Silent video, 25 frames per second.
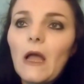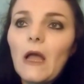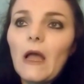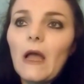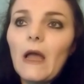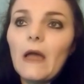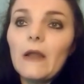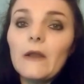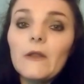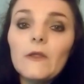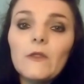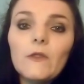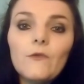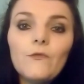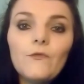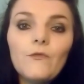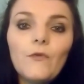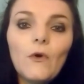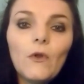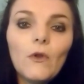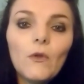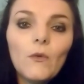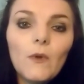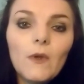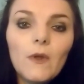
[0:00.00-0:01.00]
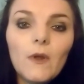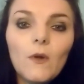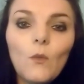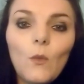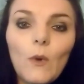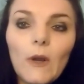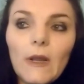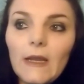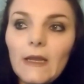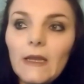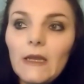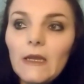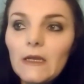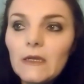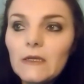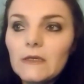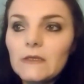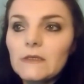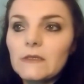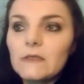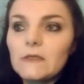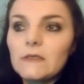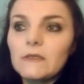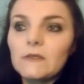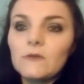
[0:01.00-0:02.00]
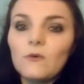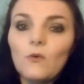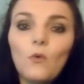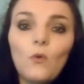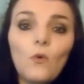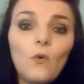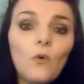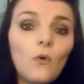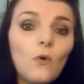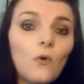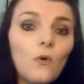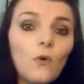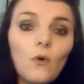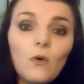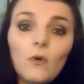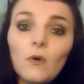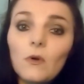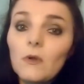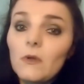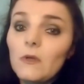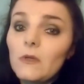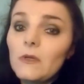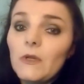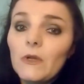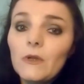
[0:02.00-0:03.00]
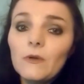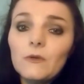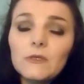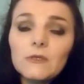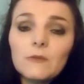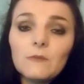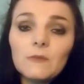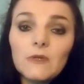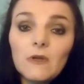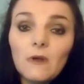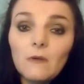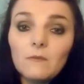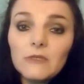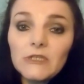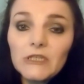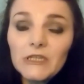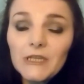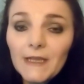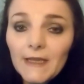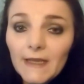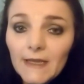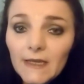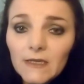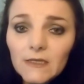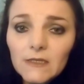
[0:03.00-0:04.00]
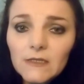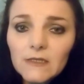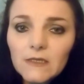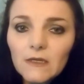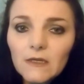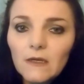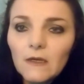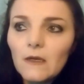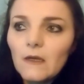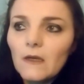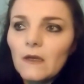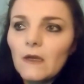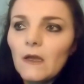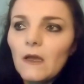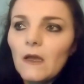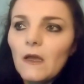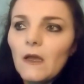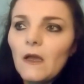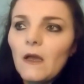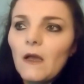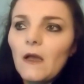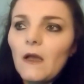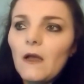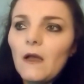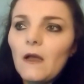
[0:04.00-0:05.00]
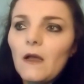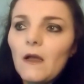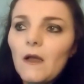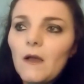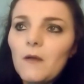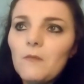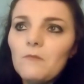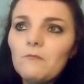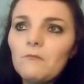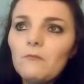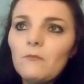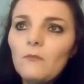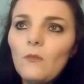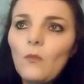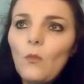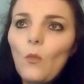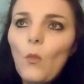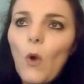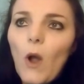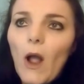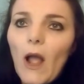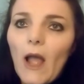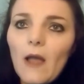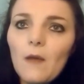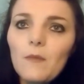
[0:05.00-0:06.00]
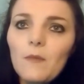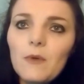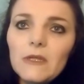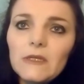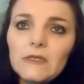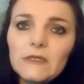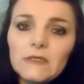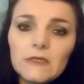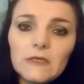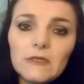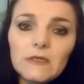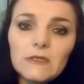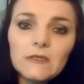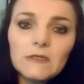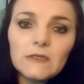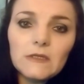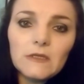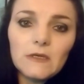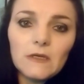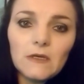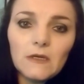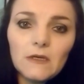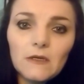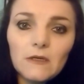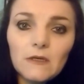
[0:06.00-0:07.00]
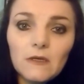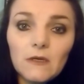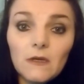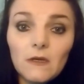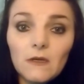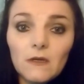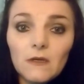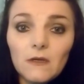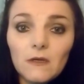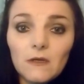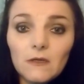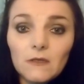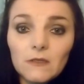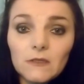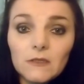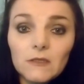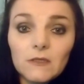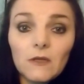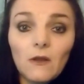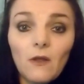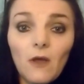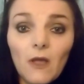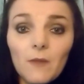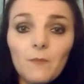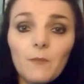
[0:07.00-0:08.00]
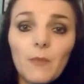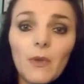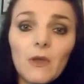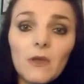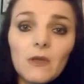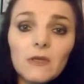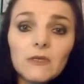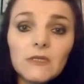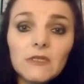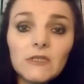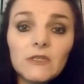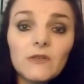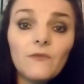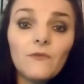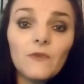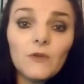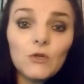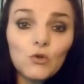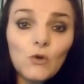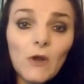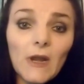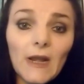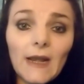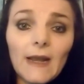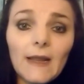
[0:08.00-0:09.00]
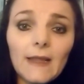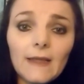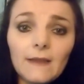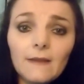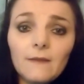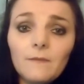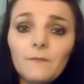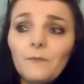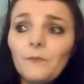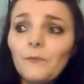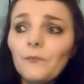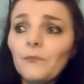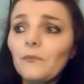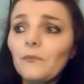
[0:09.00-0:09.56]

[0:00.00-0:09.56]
in the following weeks, or sometimes years, what happens is that slight bursts of adrenaline